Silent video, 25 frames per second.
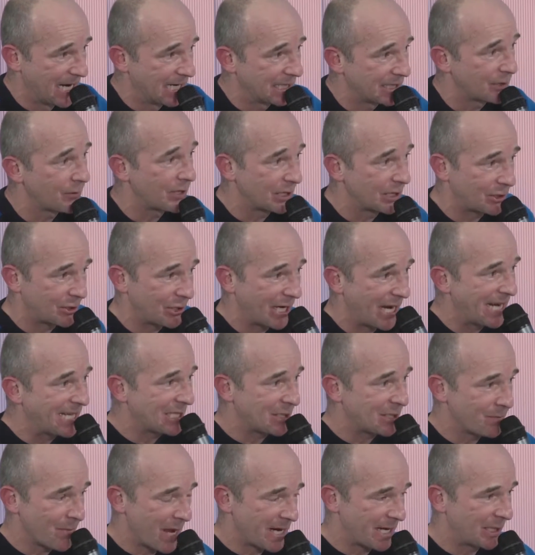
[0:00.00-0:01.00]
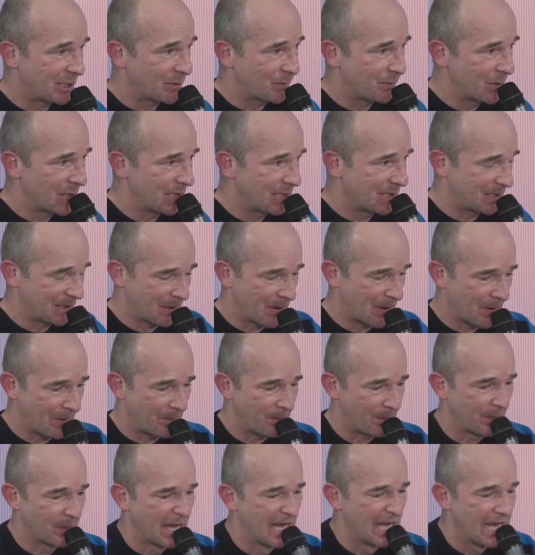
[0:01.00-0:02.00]
So the change management
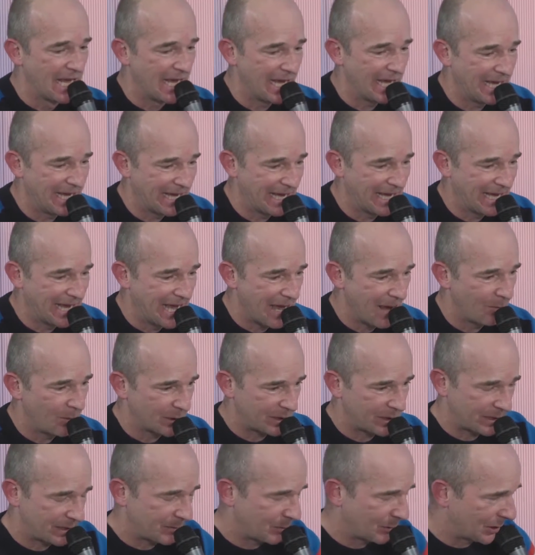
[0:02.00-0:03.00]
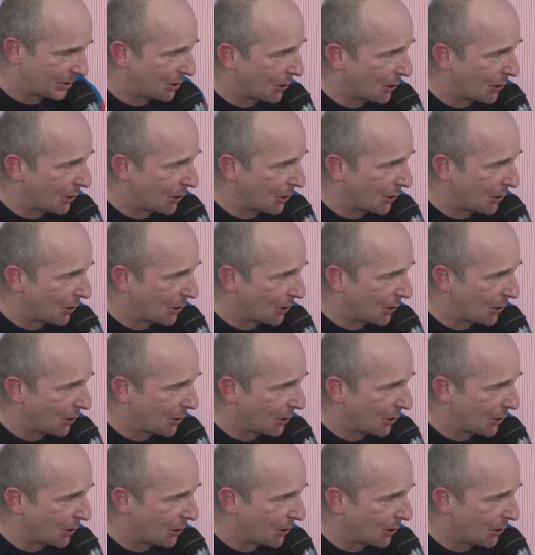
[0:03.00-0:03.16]
was